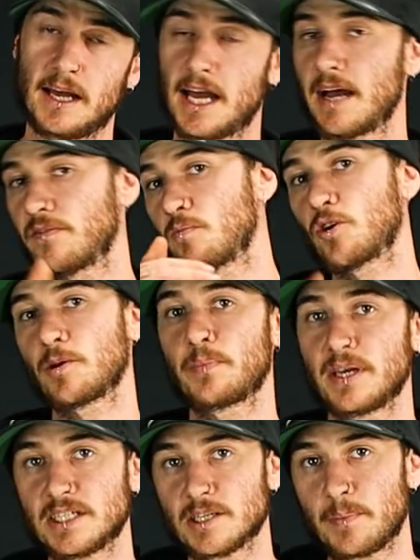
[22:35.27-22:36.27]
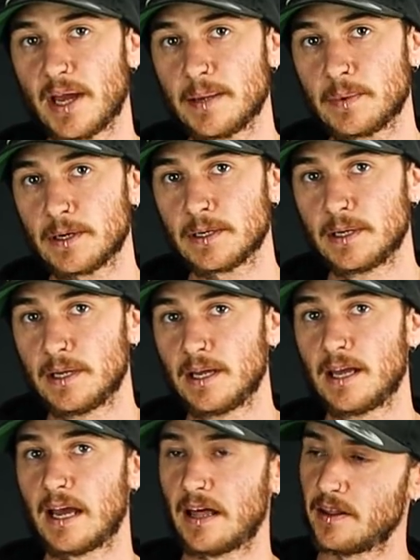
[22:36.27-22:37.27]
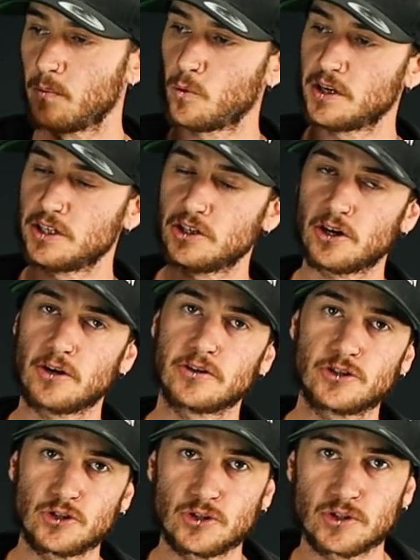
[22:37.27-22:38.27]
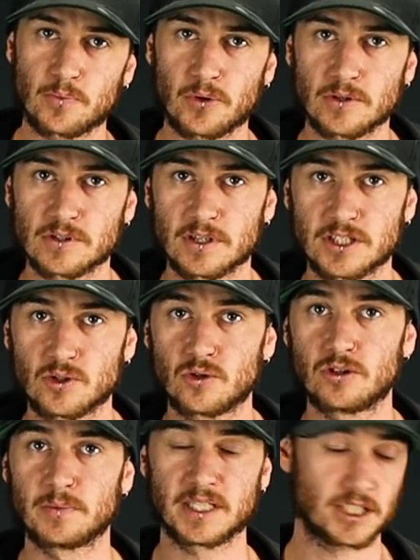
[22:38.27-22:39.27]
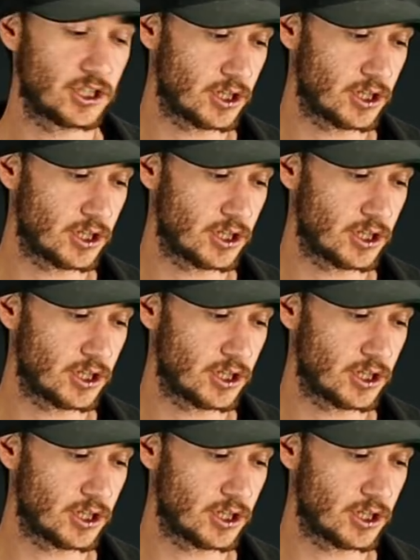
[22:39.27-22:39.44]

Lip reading: have them on a piece of paper, and then when you go to choose a bonsai soil mix,